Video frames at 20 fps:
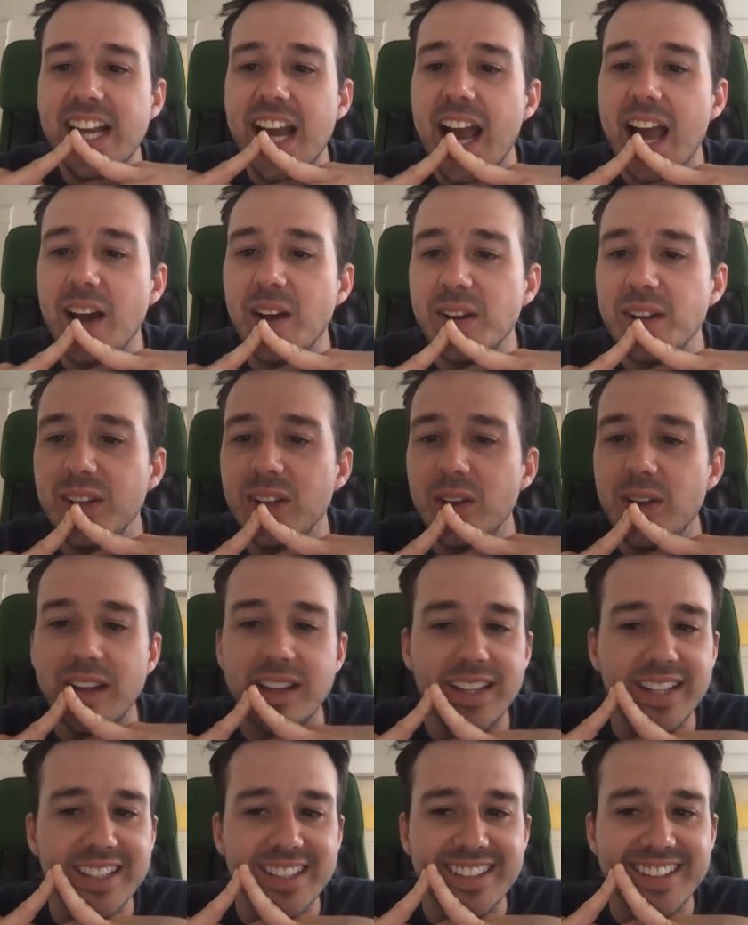I
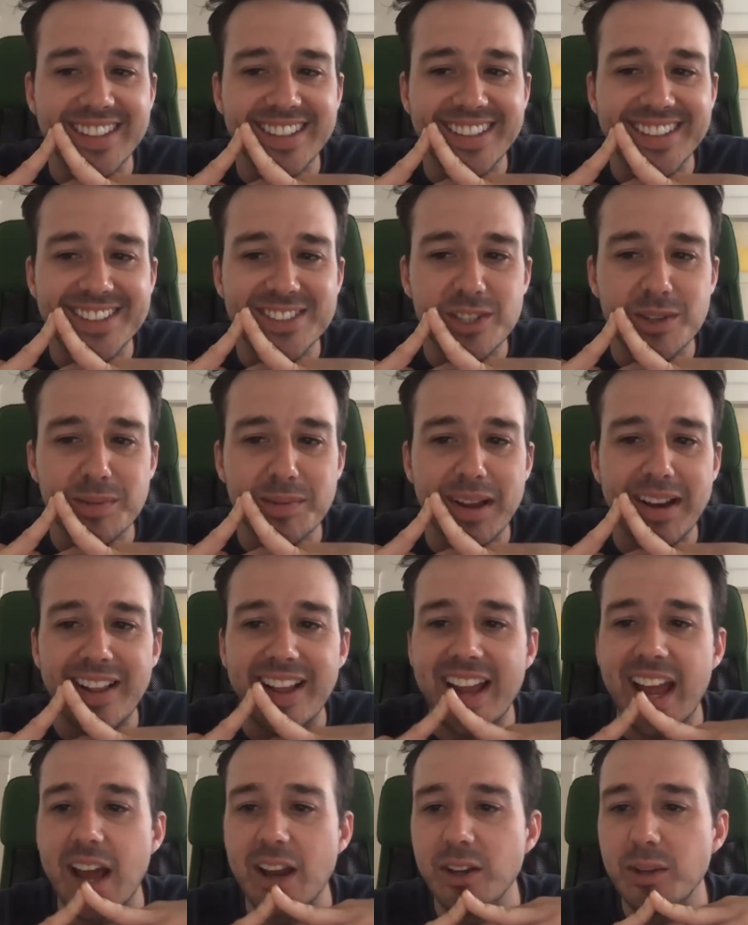like Super.
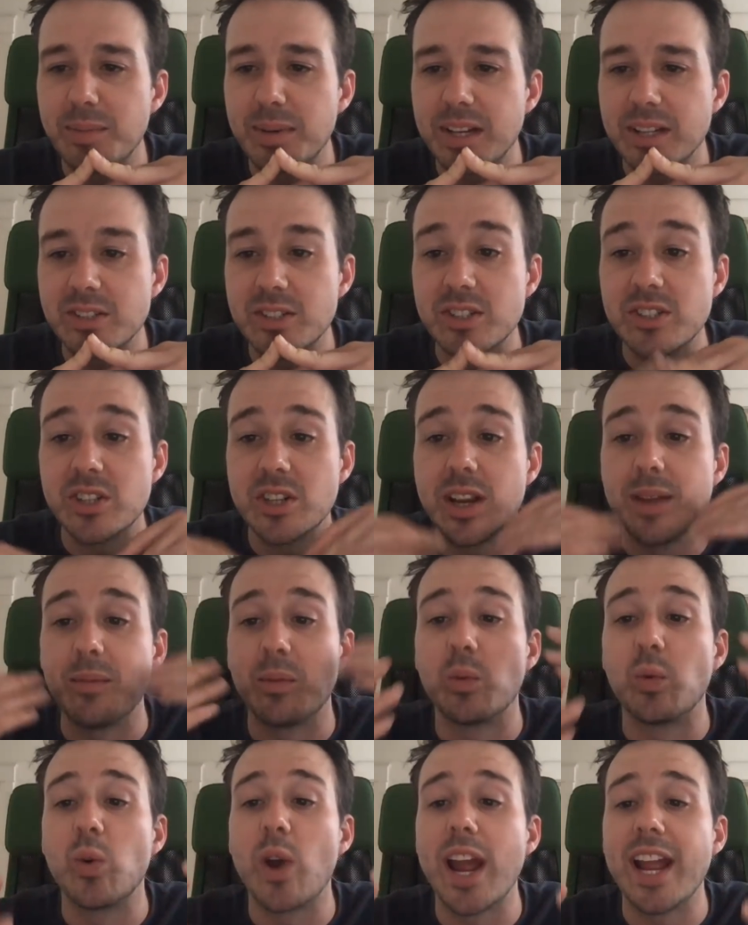How do you pronounce your surname?
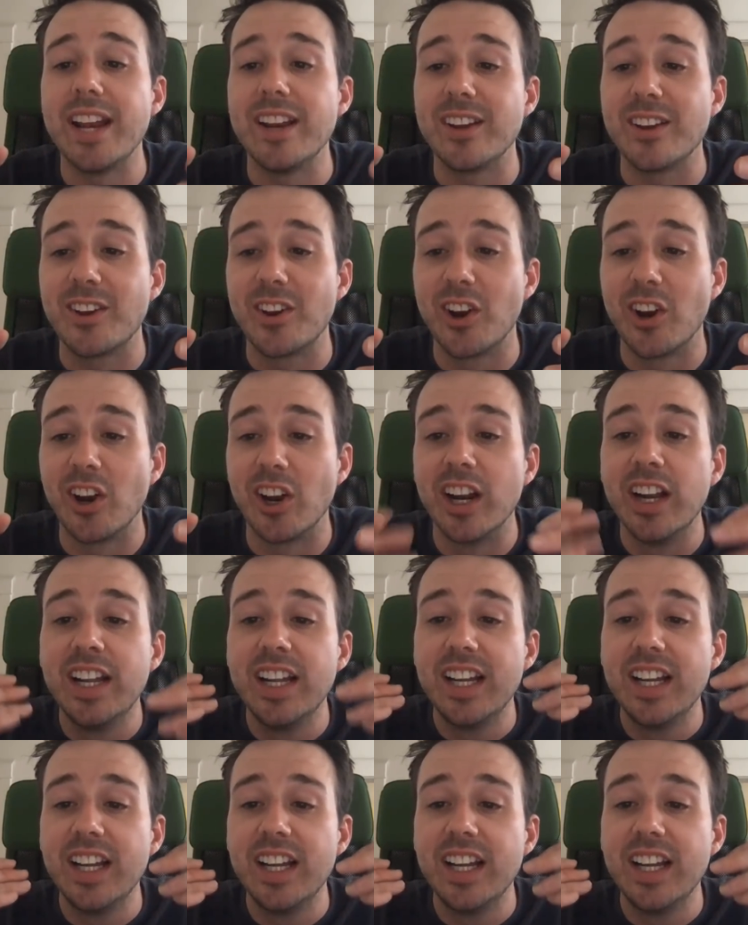Reinecker.